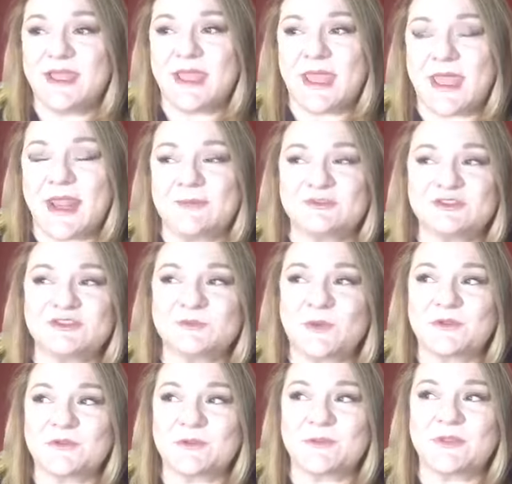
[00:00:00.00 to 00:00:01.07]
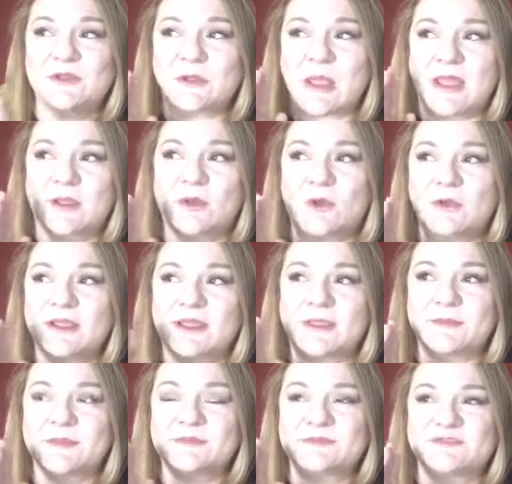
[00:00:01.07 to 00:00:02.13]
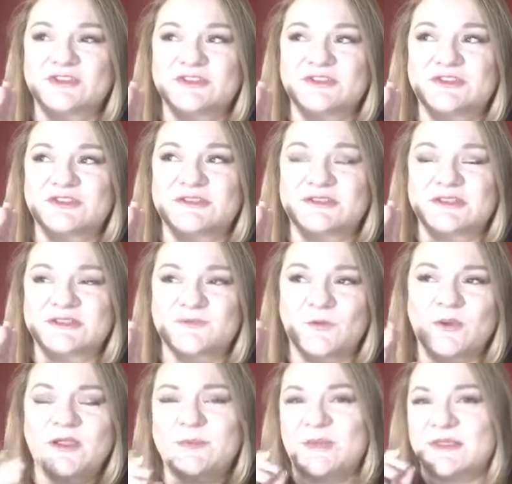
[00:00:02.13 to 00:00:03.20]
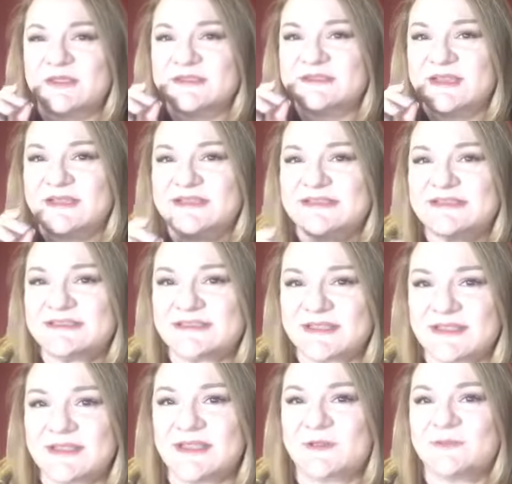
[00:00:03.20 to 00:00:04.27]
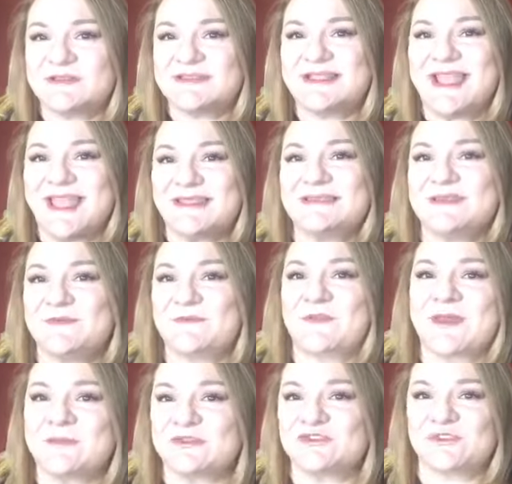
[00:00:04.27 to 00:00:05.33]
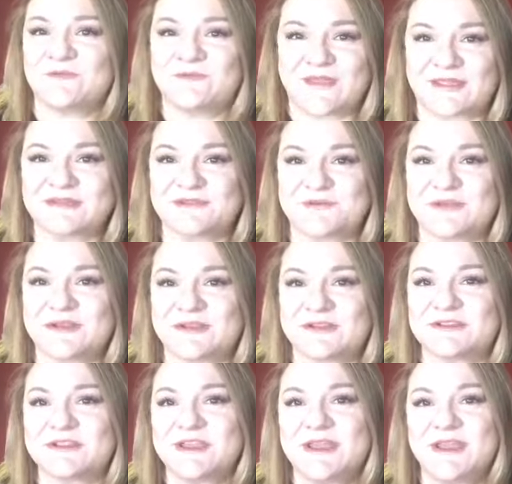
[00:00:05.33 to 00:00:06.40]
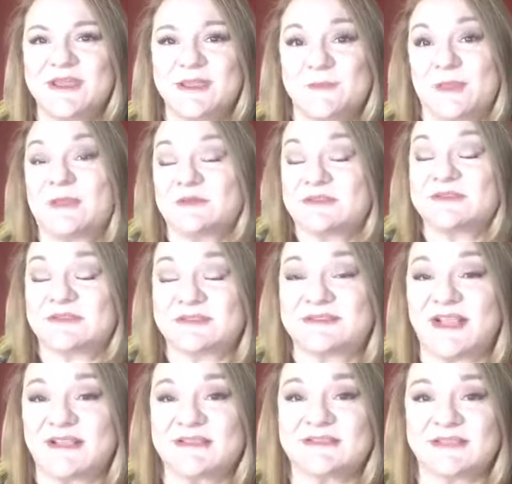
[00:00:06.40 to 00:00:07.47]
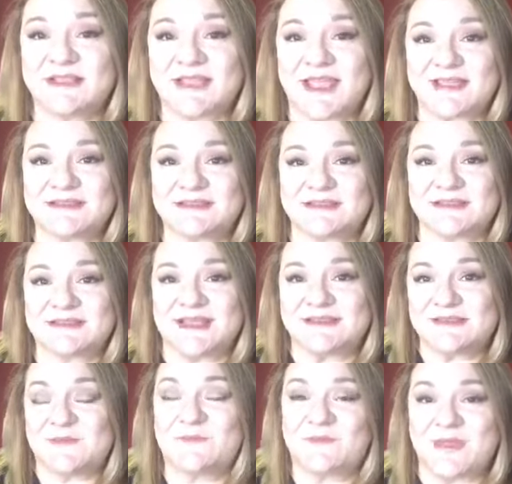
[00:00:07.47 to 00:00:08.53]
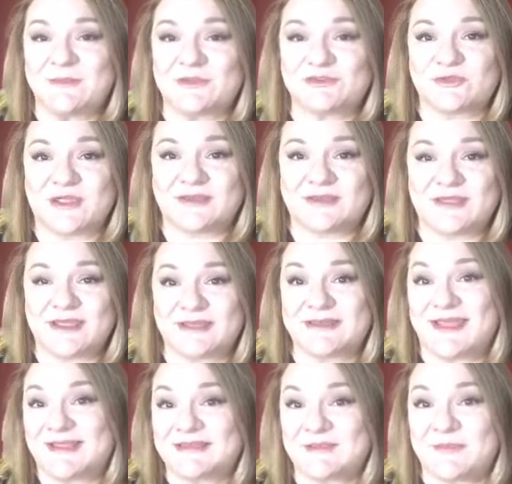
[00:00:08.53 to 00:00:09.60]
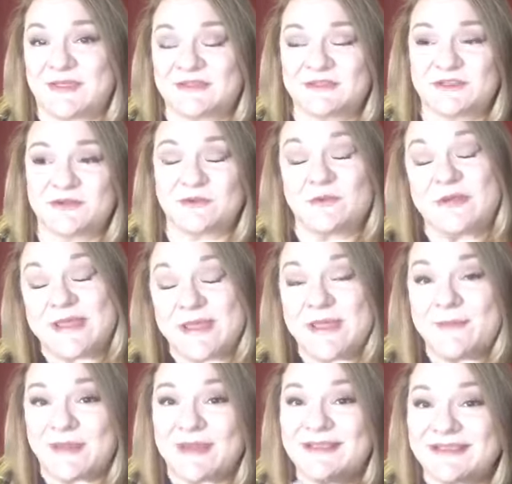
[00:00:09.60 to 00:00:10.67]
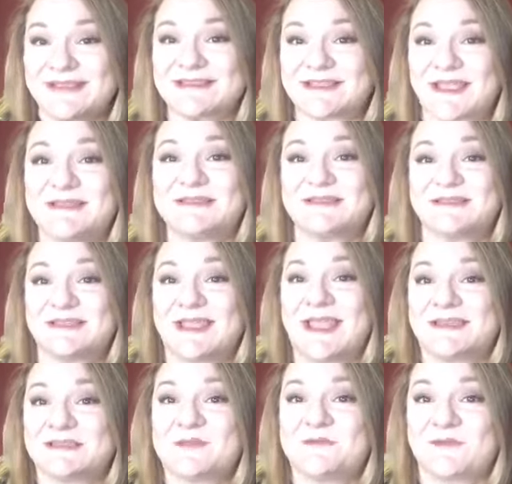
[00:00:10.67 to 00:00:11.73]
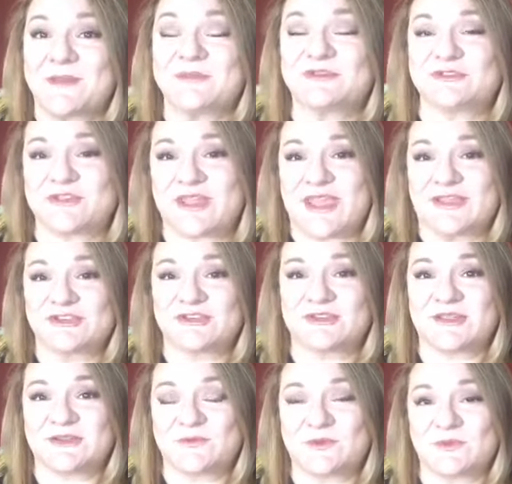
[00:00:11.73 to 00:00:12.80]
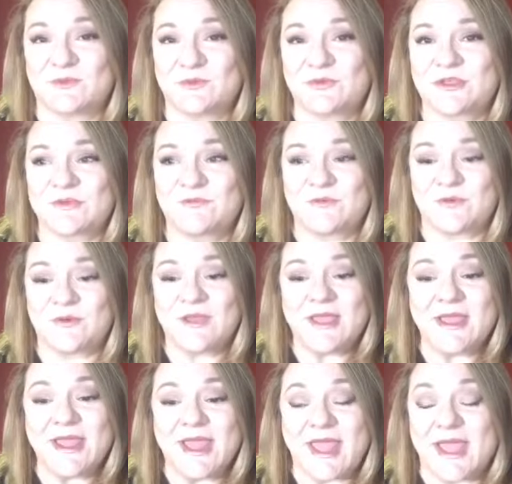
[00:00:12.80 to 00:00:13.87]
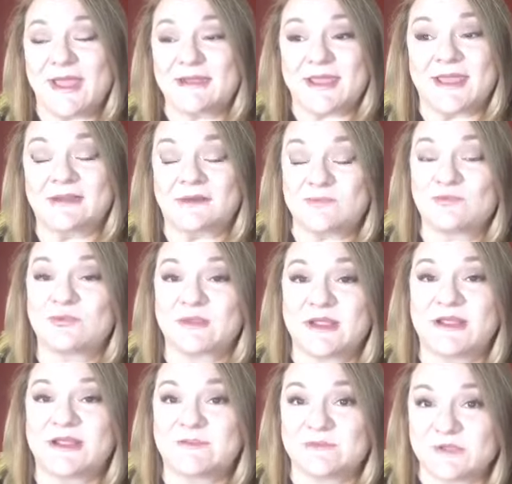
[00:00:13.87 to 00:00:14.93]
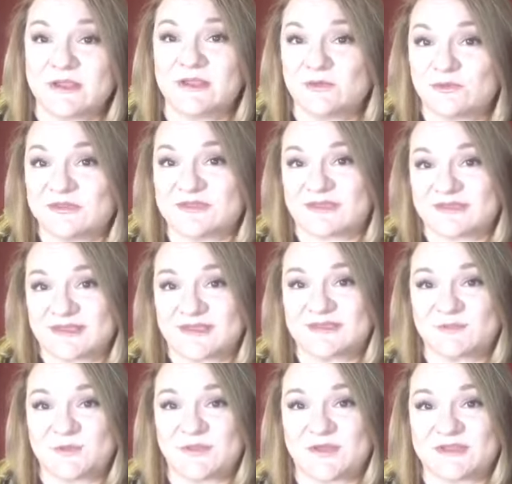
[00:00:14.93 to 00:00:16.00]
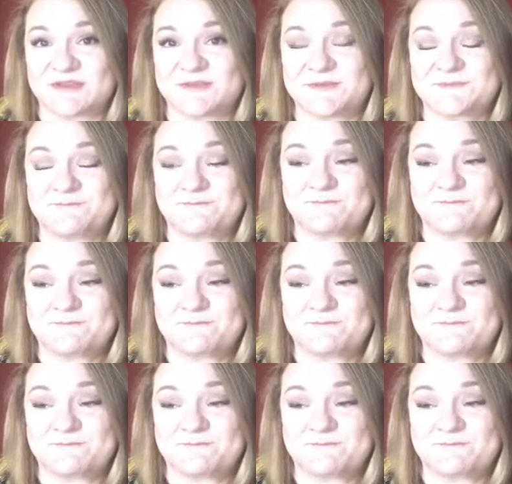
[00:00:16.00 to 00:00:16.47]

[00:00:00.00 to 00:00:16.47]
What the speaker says: And I'm just wondering whether glycolic just exfoliated, but the salicylic was the anti-inflammatory factor in it, because salicylic acid is anti-inflammatory and antibacterial, but in this case is the anti-inflammatory action that we were looking for, and had really, really good success with it.